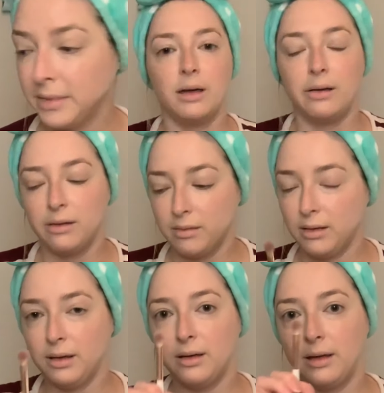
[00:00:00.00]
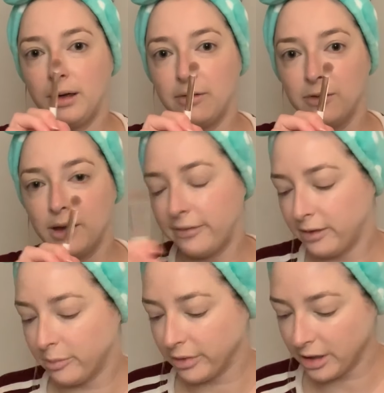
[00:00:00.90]
Okay, so I'm just gonna take a fluffy
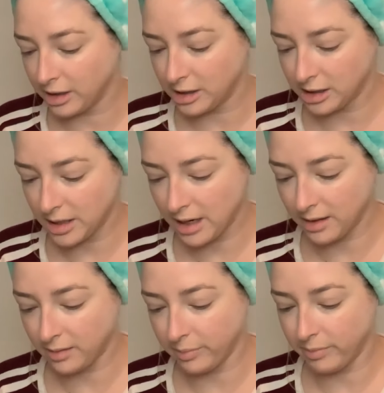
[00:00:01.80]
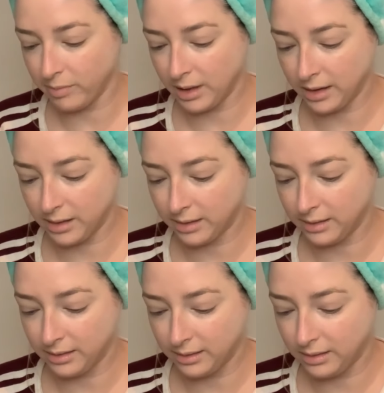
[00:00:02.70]
brush and like a
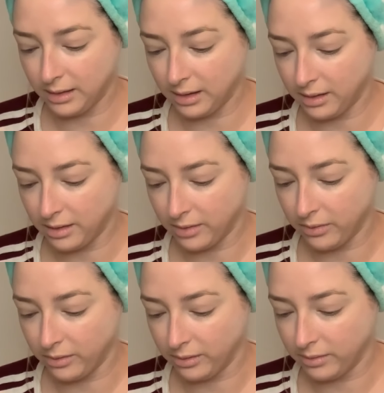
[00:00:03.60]
skin tone,